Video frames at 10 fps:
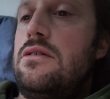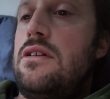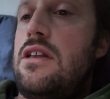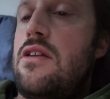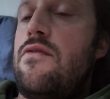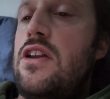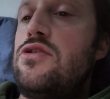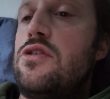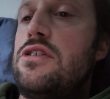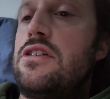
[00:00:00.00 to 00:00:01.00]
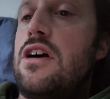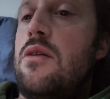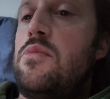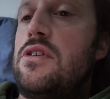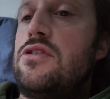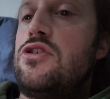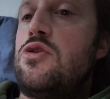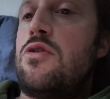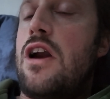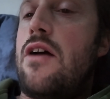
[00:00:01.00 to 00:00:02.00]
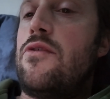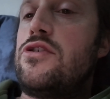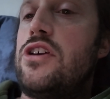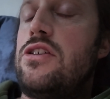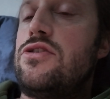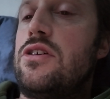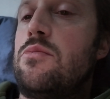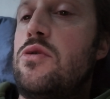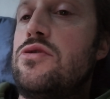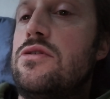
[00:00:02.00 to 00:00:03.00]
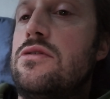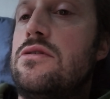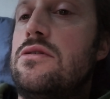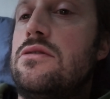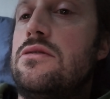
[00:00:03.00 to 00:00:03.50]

an adventurous accomplice to her ever-changing emotions.